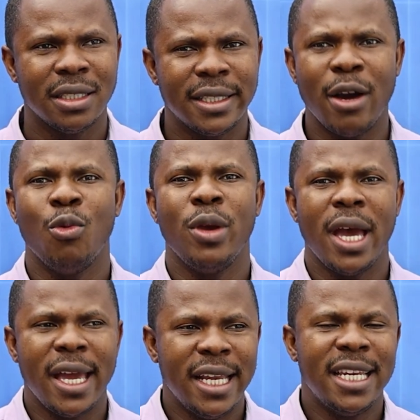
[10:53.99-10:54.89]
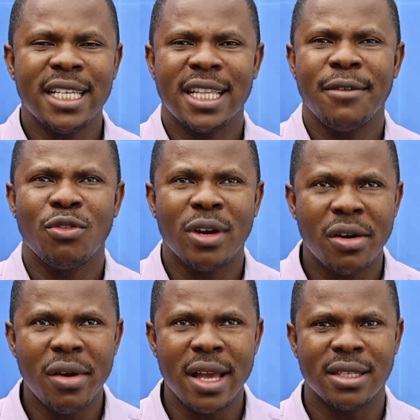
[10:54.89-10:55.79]
that we are in this life to
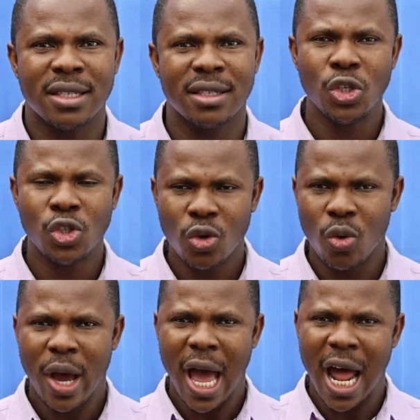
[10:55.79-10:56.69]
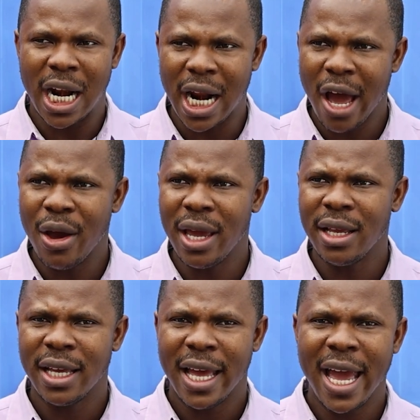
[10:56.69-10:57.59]
create. So
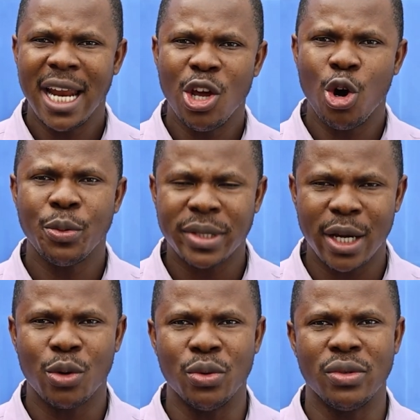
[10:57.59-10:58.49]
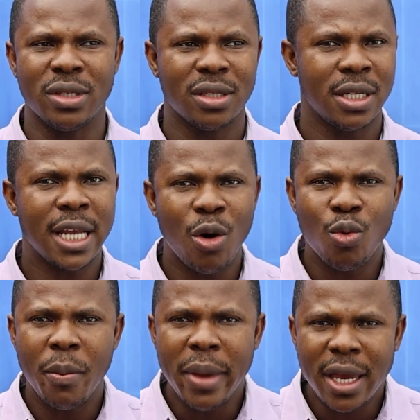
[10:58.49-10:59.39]
allowing any obstacles that
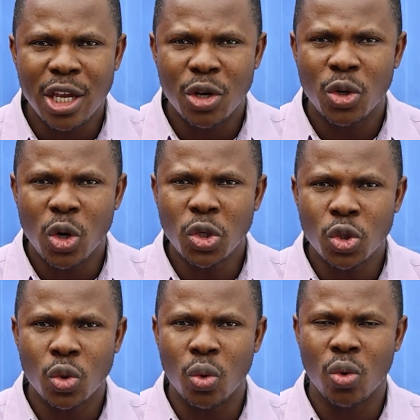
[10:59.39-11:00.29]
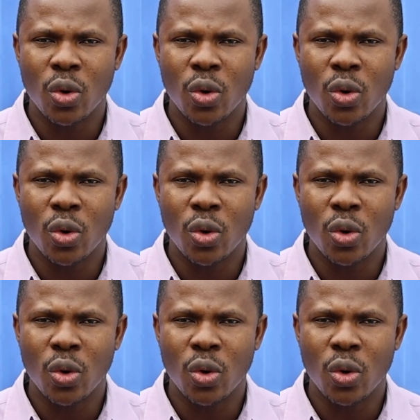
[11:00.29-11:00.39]
will make you not to